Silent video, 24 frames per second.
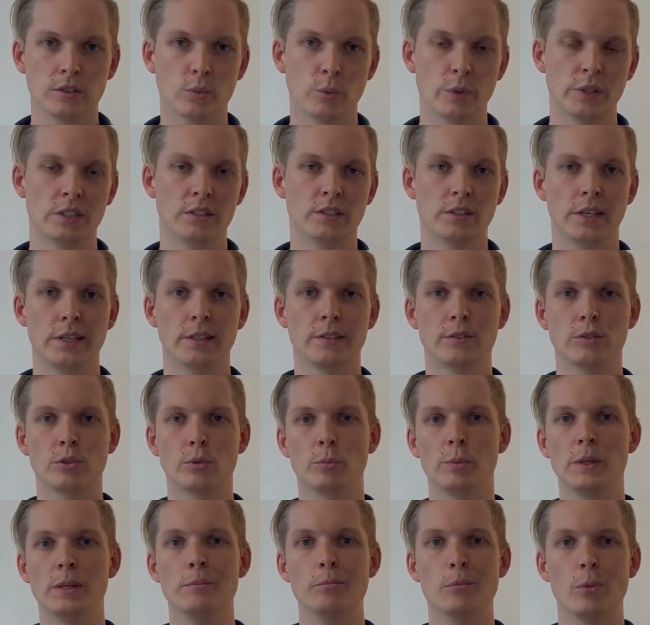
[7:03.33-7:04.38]
which tends to
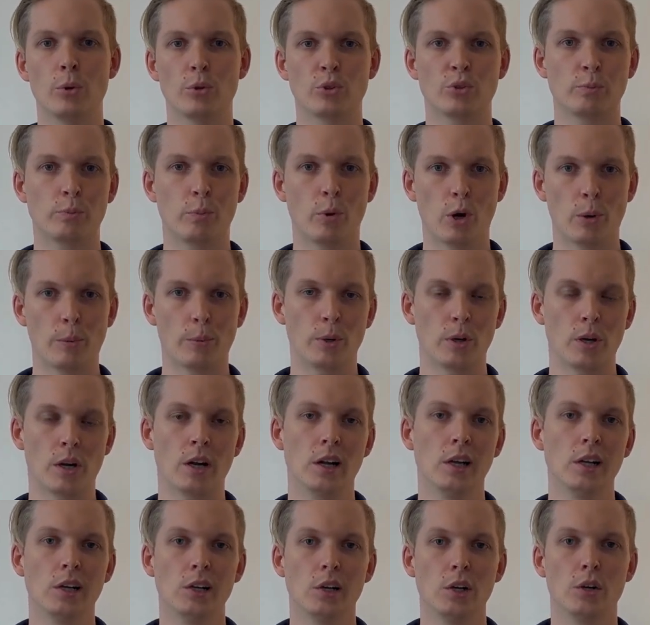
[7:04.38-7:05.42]
be most popular
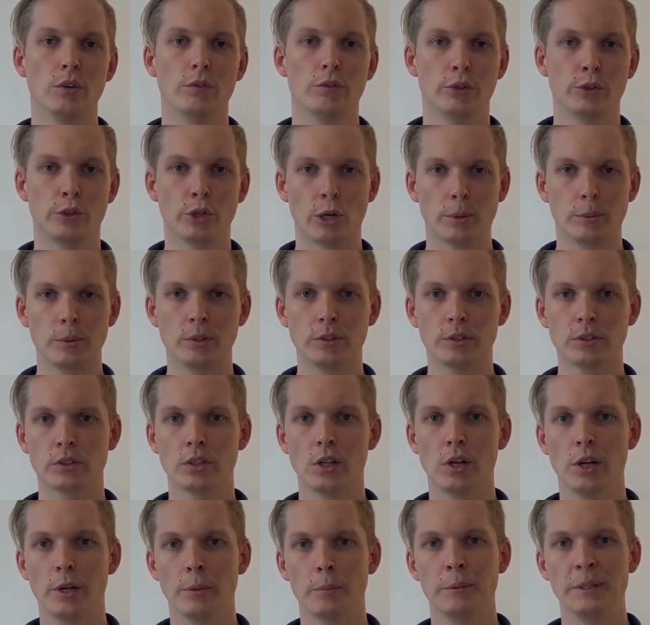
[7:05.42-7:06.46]
for doubles,
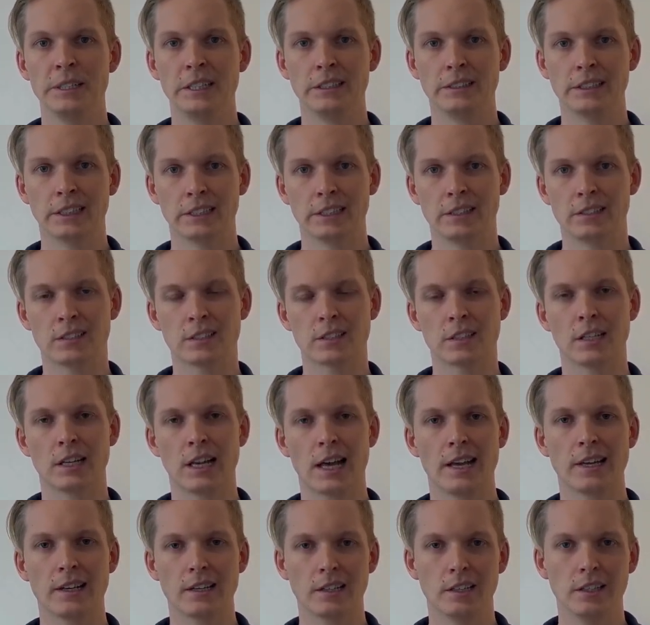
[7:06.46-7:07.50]
meaning that it's
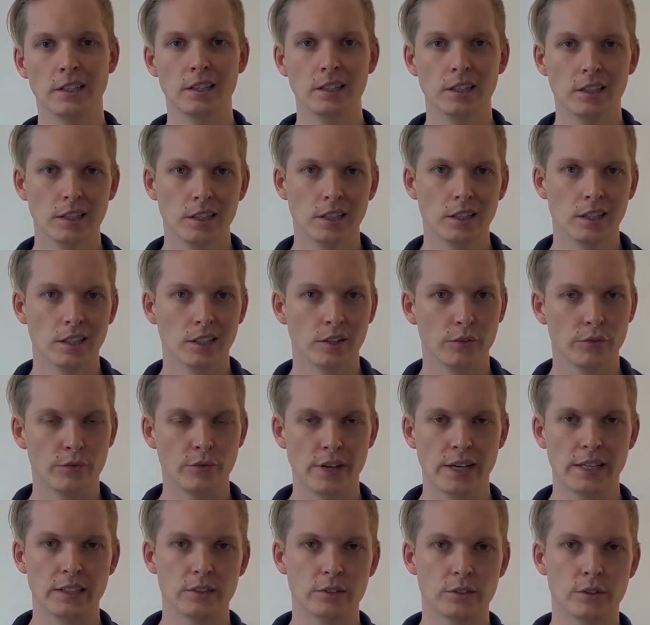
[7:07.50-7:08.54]
slightly
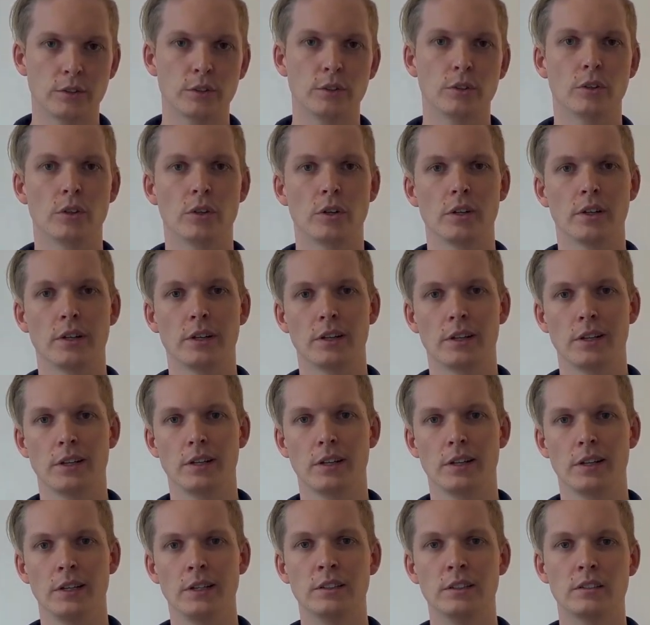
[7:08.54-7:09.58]
faster
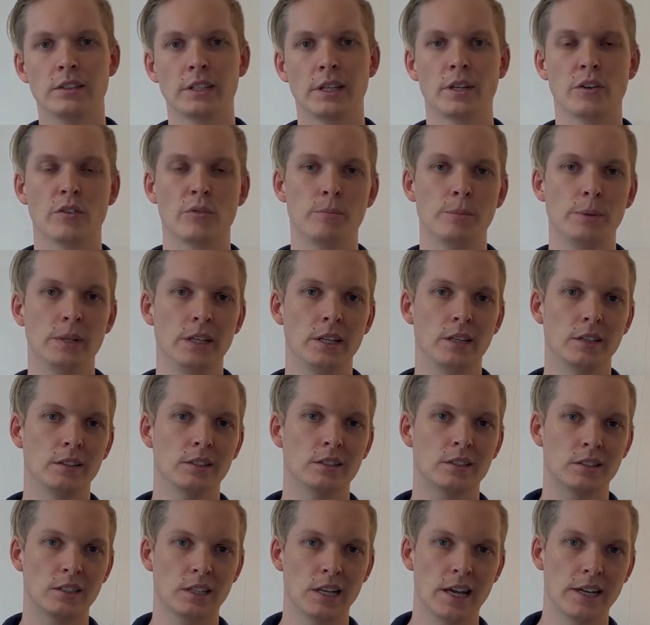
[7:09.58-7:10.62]
instead of being
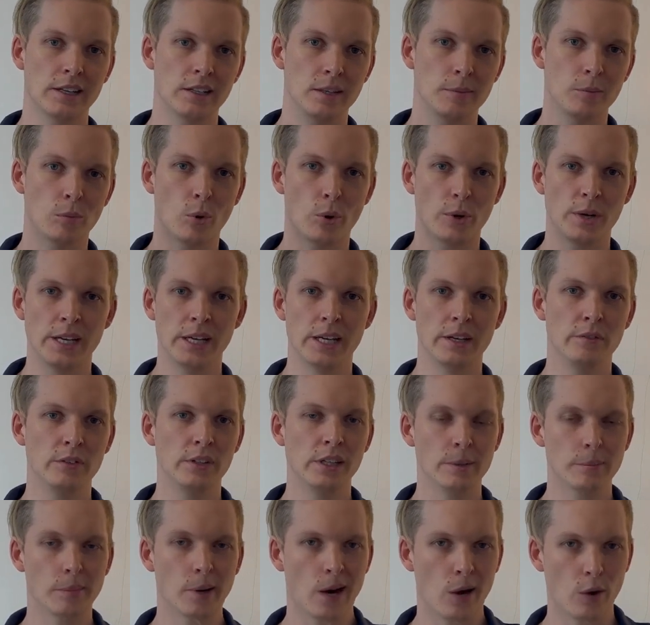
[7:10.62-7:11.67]
slightly more heavy
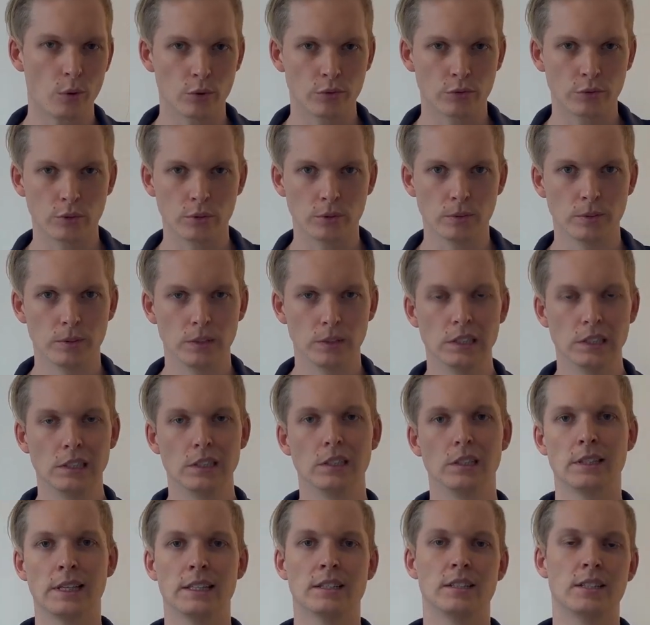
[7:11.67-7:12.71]
and powerful.
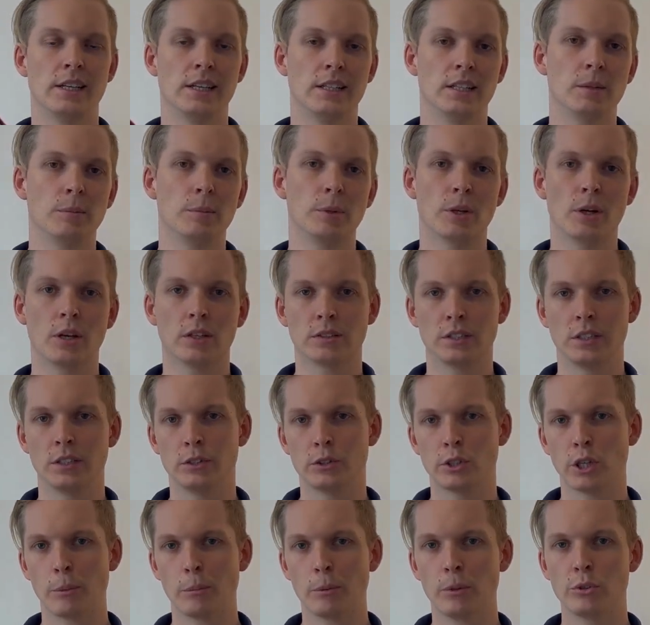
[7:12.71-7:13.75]
That's handy because in
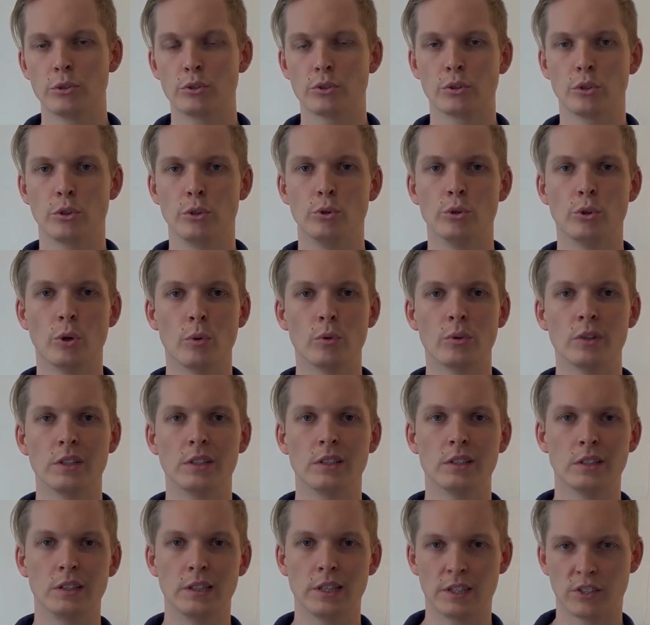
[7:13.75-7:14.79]
doubles, you don't
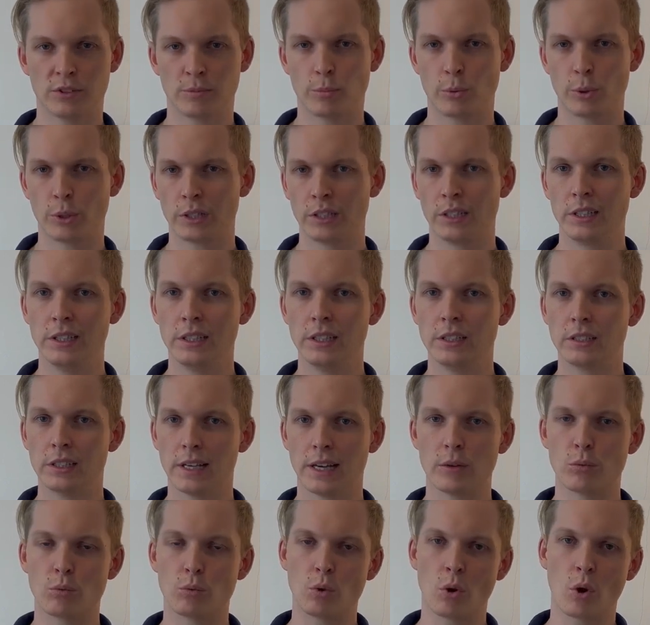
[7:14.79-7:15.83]
desperately need
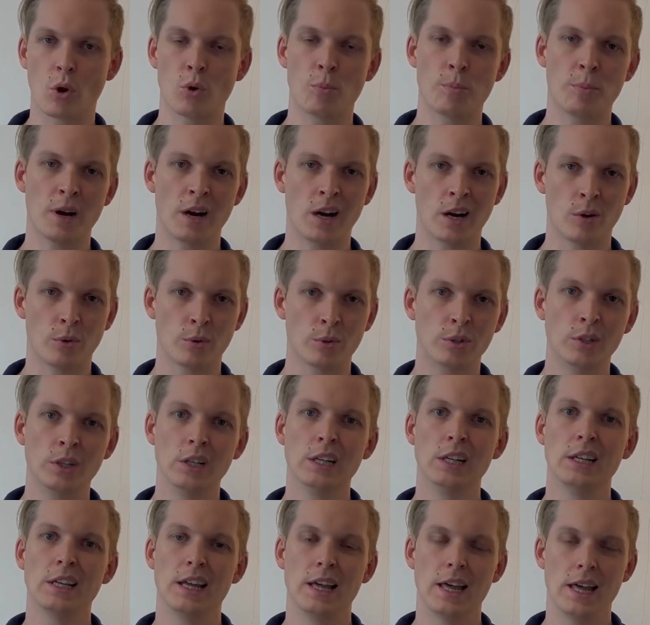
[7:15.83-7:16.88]
that raw power
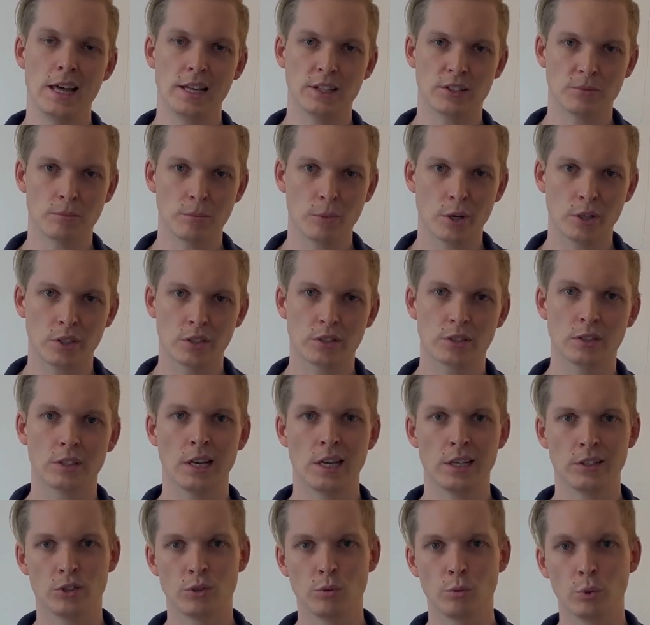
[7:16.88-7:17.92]
as much
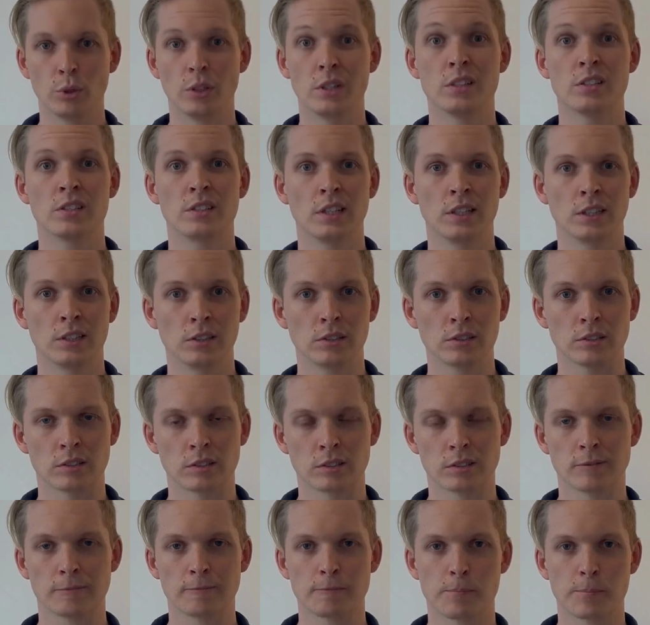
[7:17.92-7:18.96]
as you would in singles.
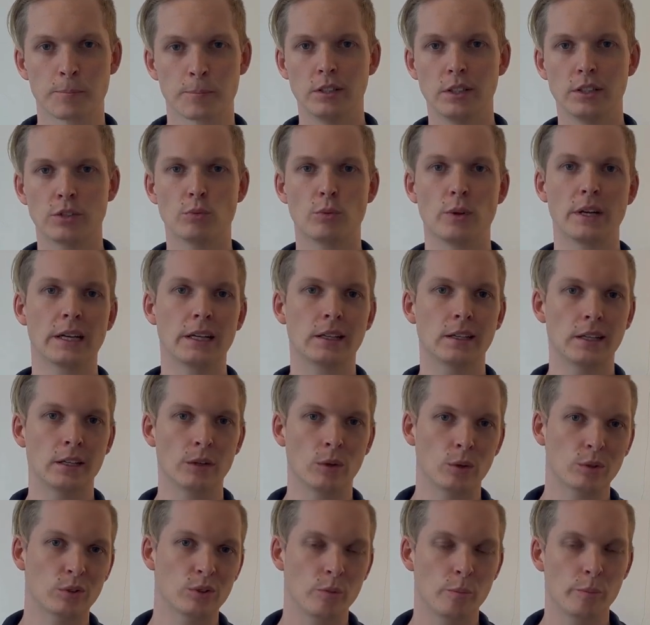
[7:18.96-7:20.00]
This racket can
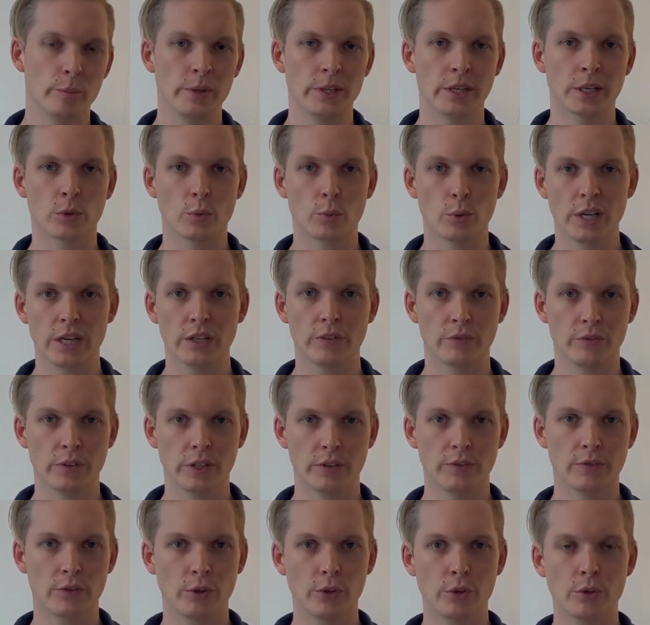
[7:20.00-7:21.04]
also be a great fit
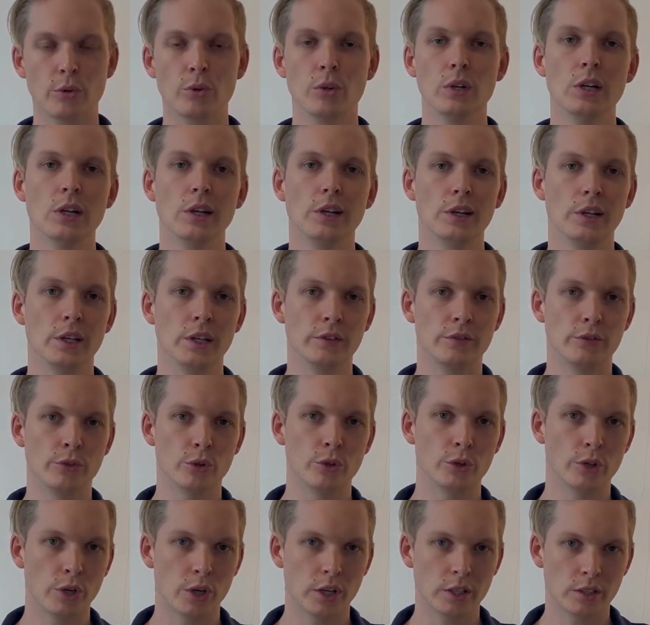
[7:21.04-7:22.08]
for you if you're
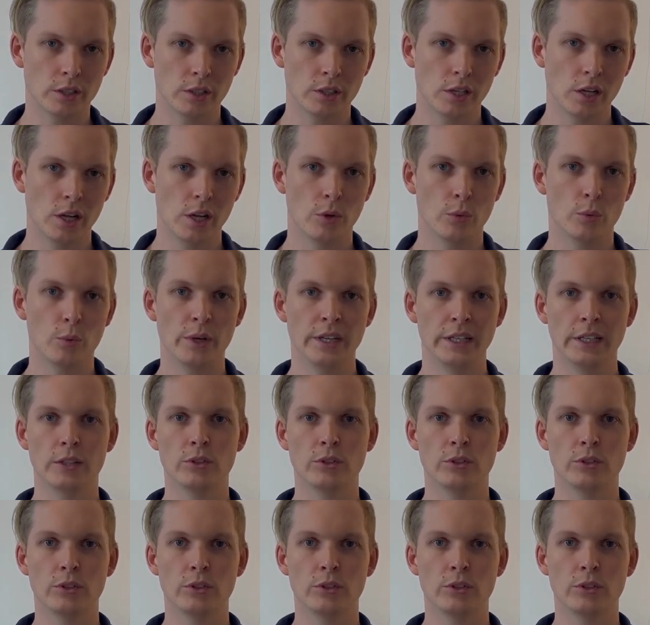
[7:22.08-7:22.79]
not ready